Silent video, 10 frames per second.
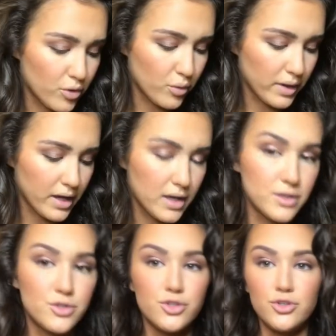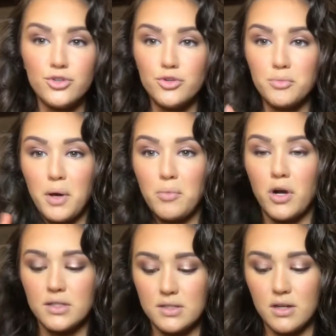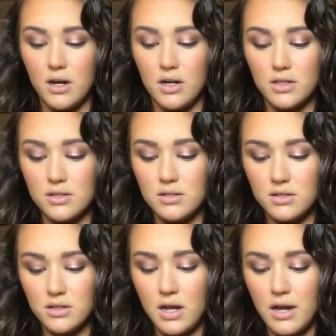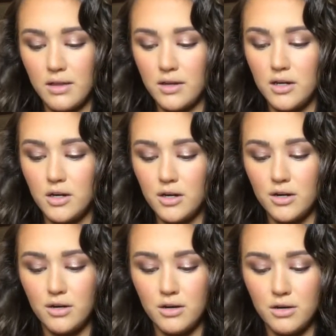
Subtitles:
Going into my Bronze Godess highlighter.